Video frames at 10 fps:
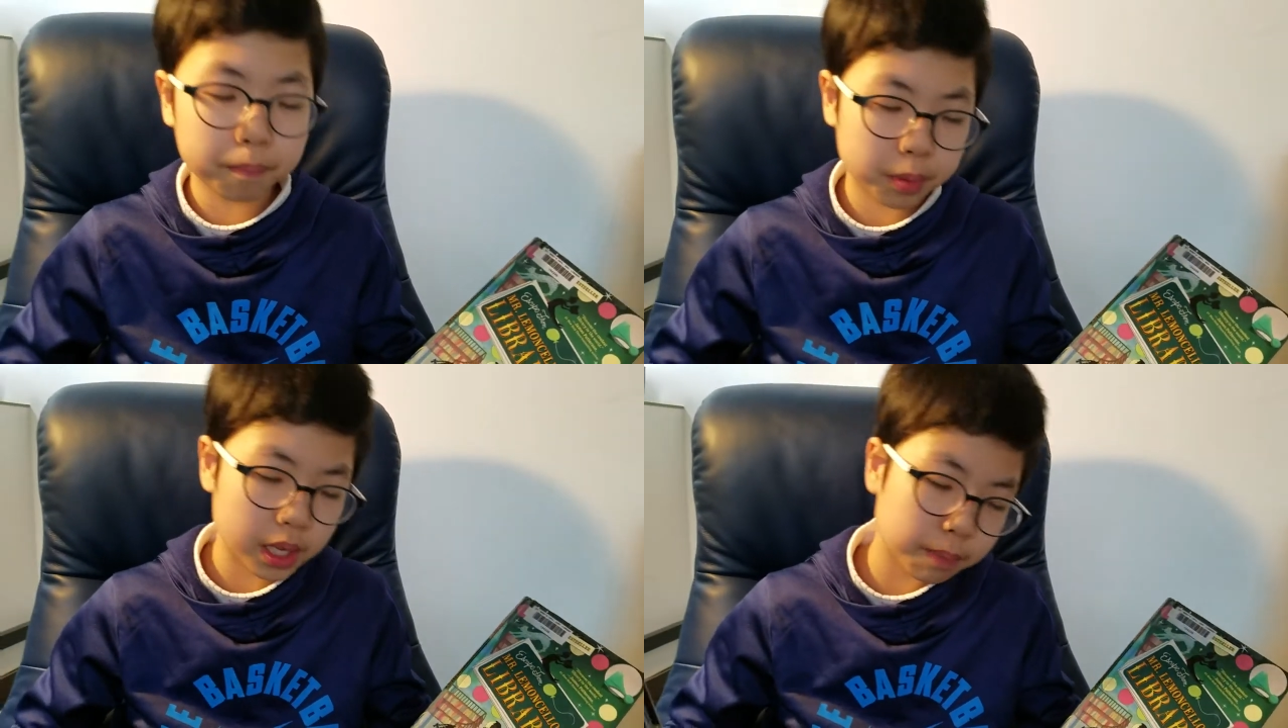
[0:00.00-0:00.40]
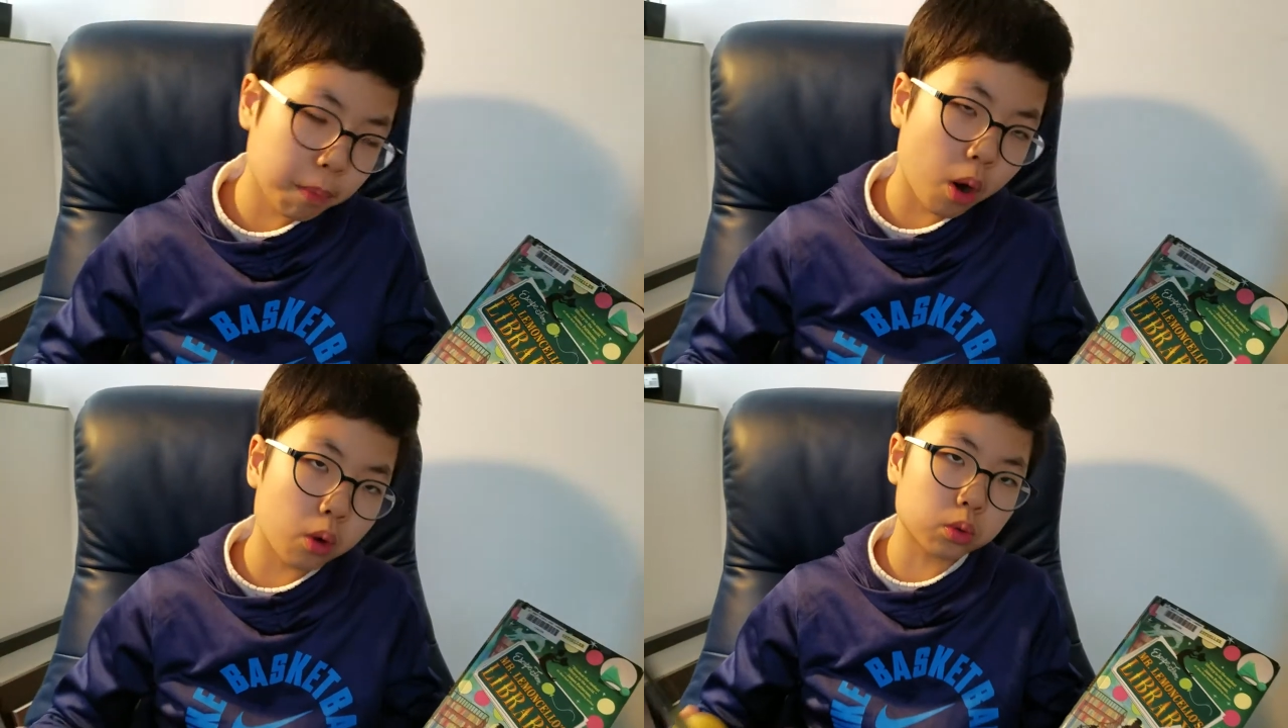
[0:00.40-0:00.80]

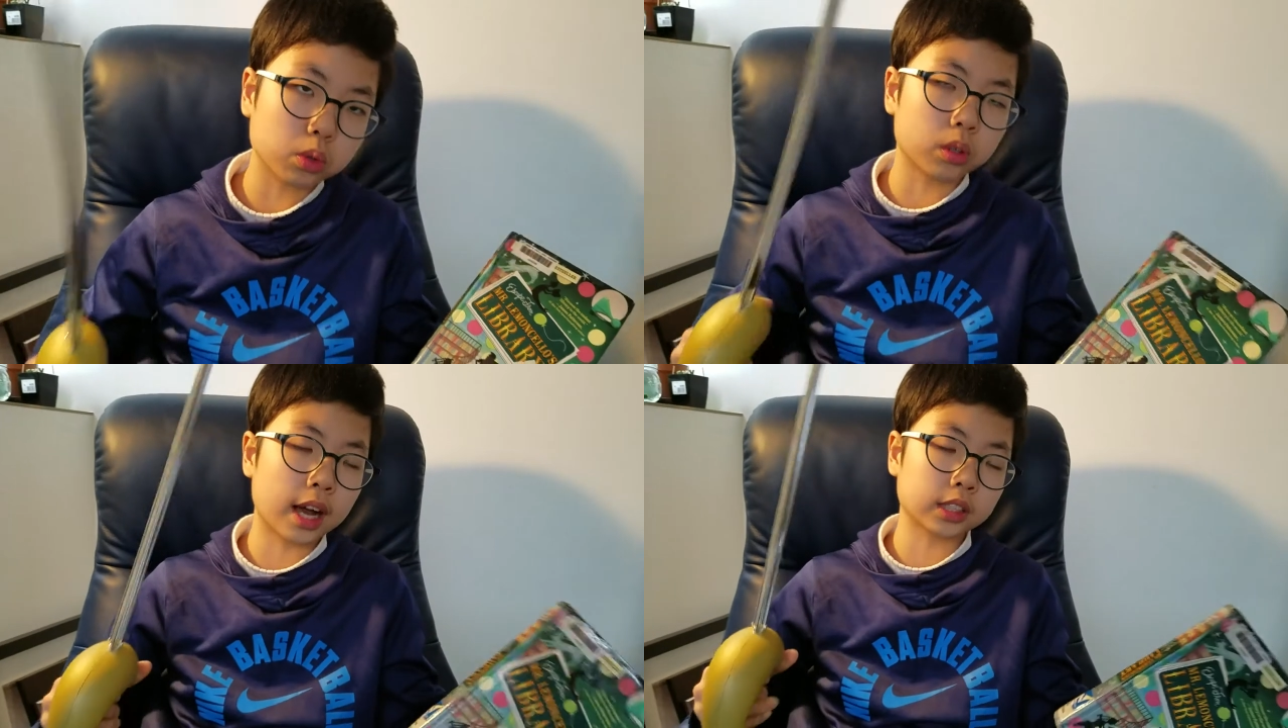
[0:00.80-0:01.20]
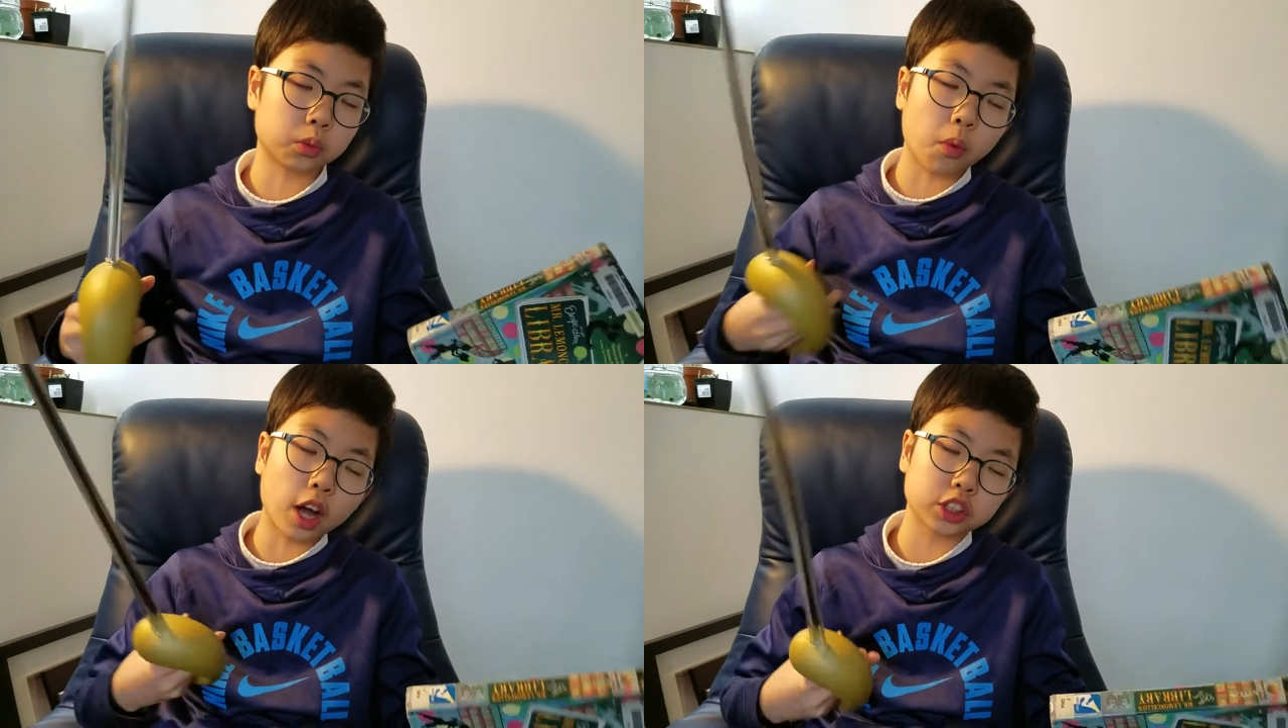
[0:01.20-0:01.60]
people who has
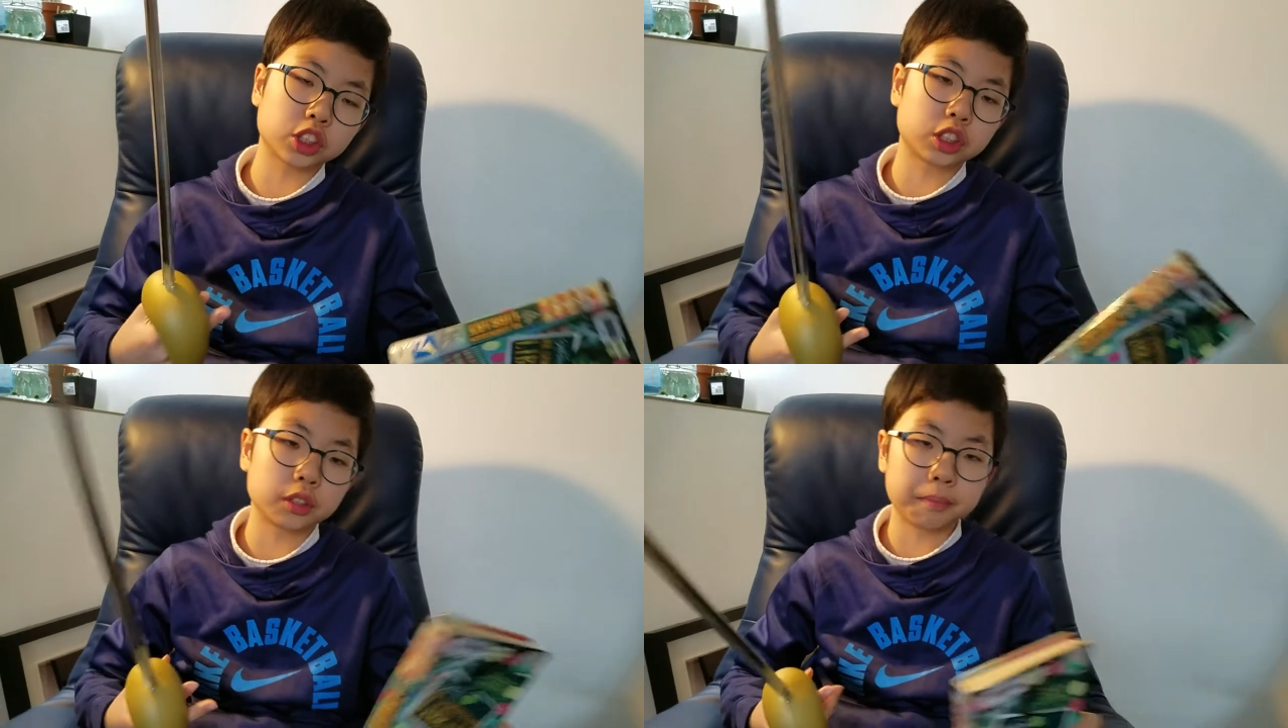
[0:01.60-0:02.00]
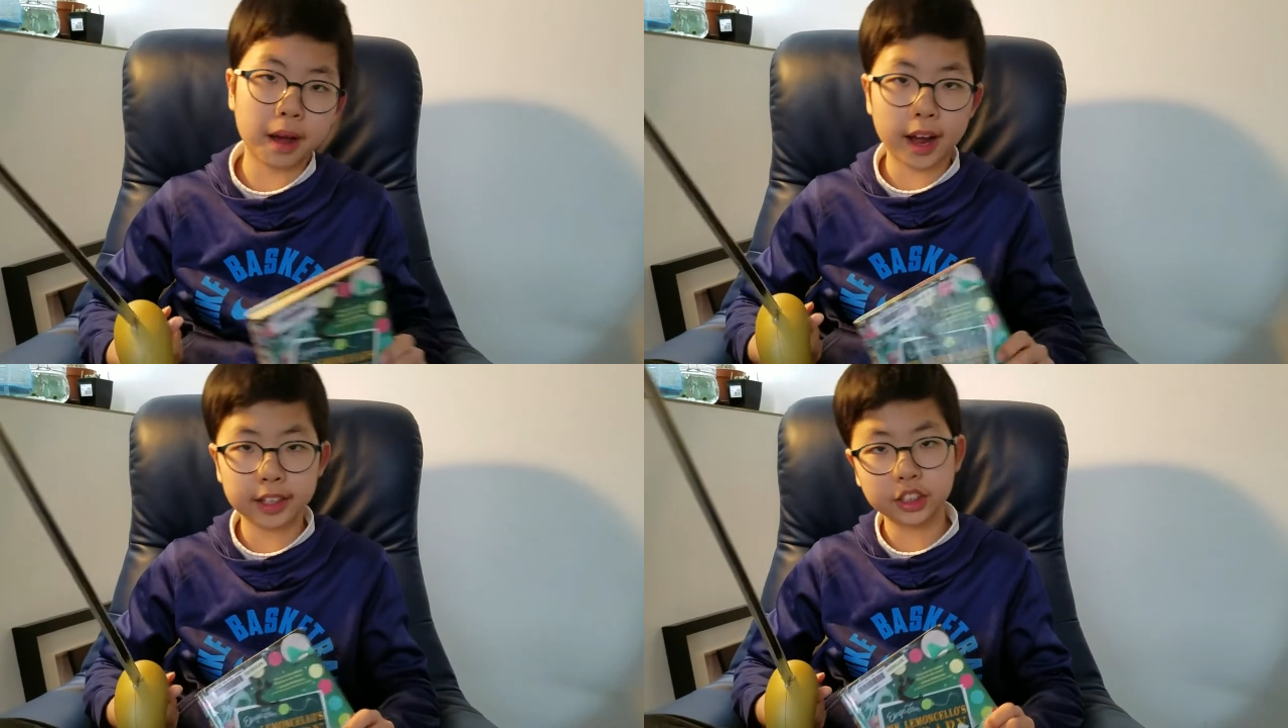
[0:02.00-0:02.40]
watched
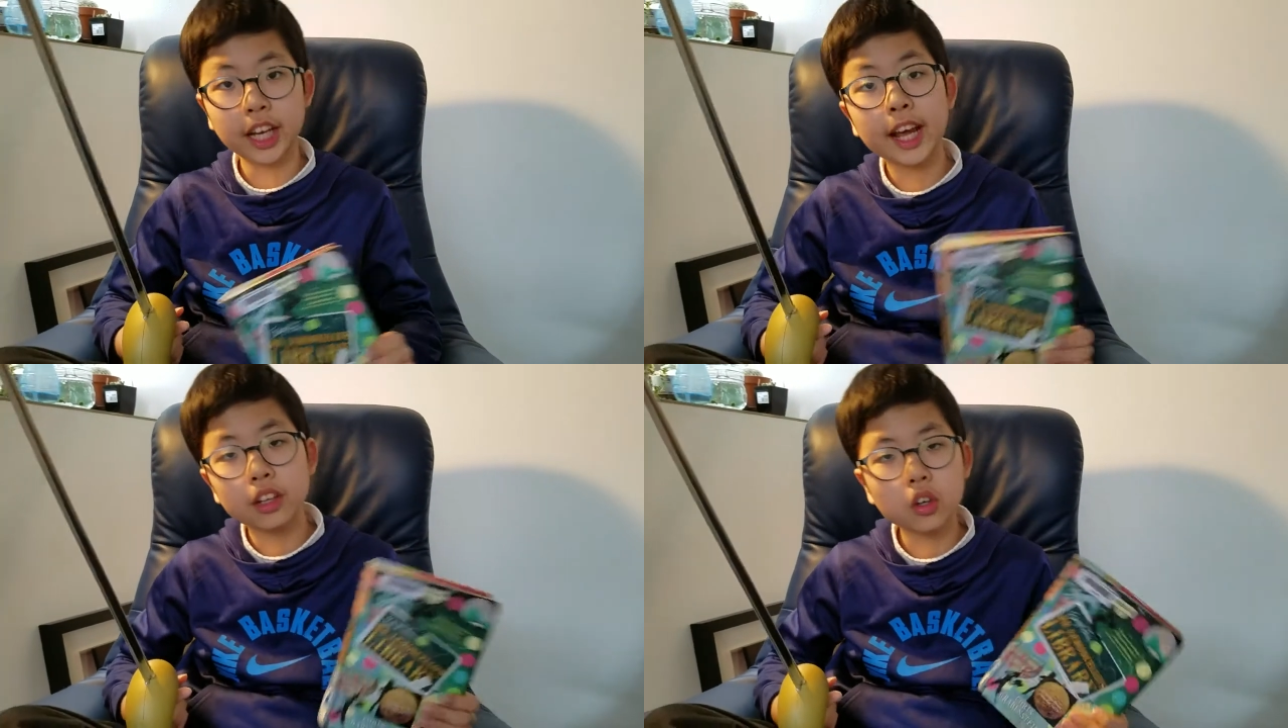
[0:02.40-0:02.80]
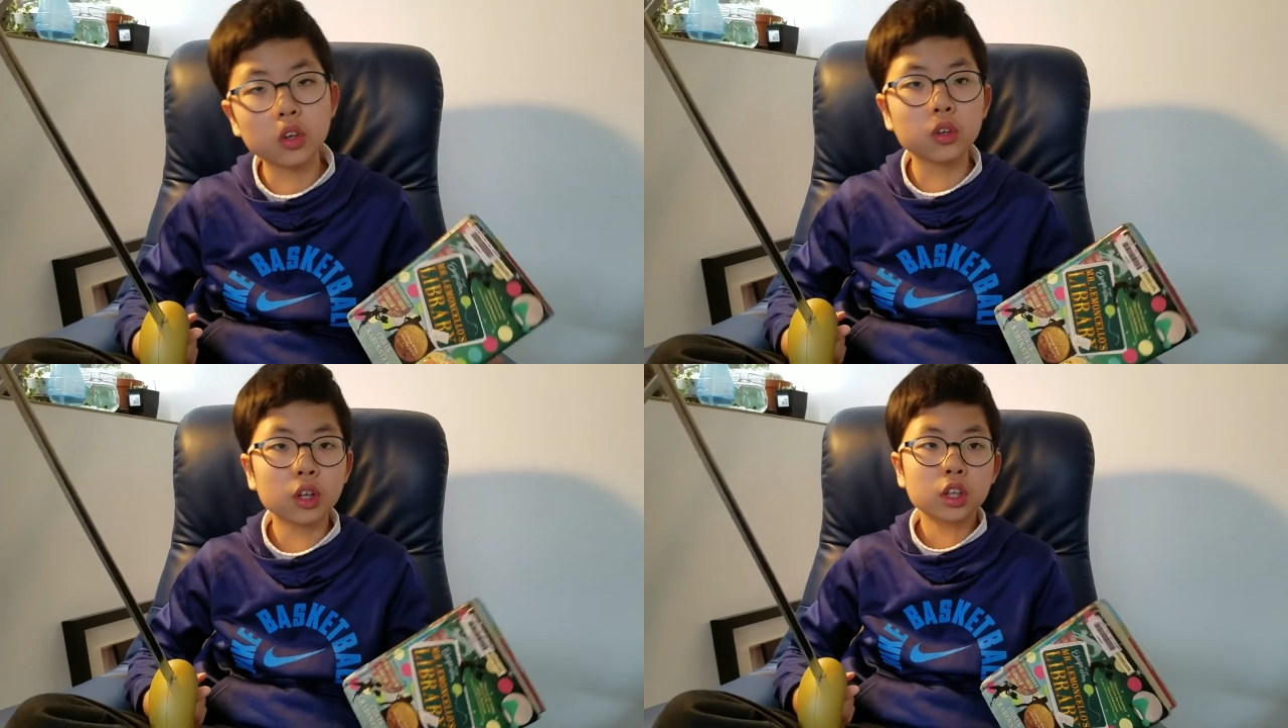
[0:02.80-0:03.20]
my
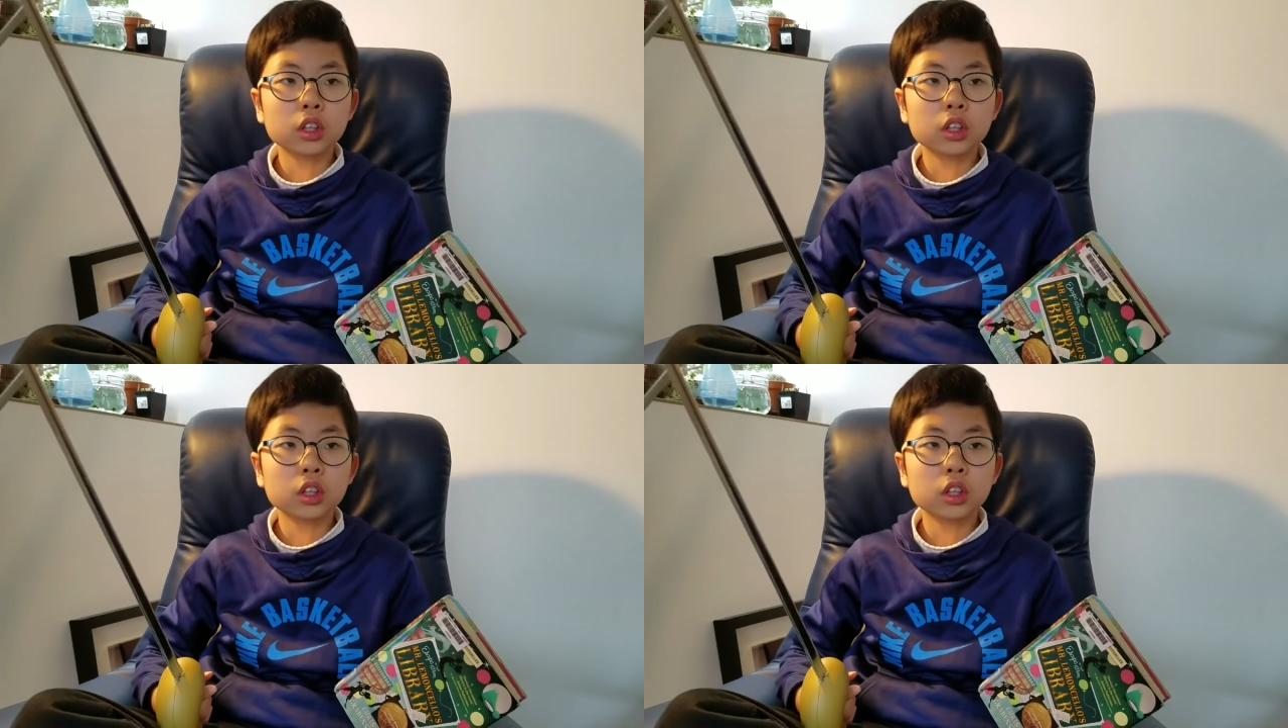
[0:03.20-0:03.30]
channel.